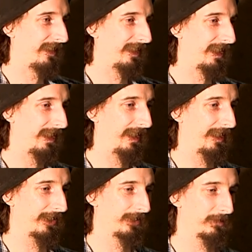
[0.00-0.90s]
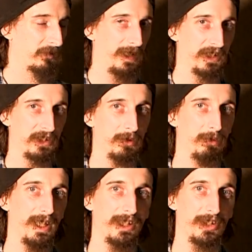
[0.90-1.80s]
some fast double
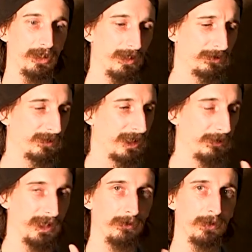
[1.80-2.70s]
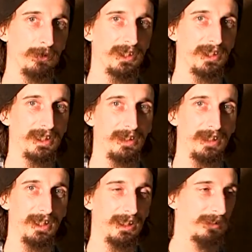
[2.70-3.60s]
bass, you know, get my influences out
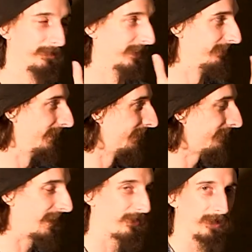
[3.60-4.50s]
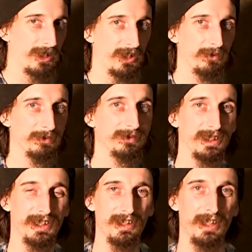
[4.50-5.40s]
there, a little bit of Fear Factory, some
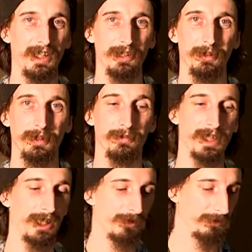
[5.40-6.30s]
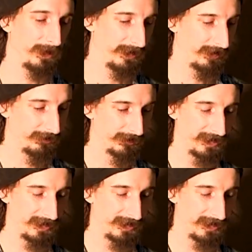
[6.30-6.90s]
Slayer and Dave Lombardo.